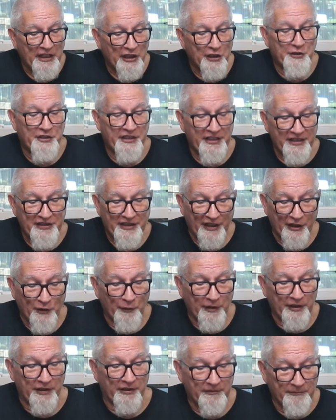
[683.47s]
who did Dead of
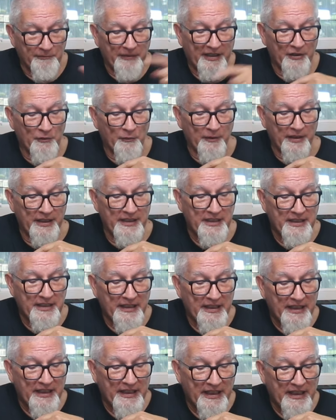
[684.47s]
Winter, by the way
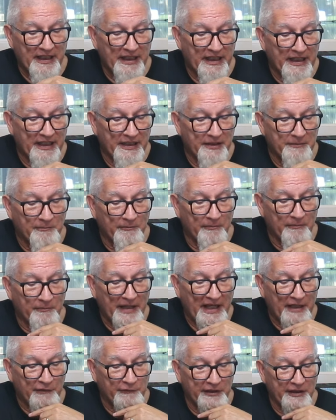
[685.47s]
and
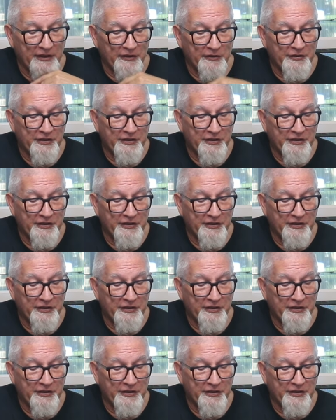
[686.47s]
Matt Riddle,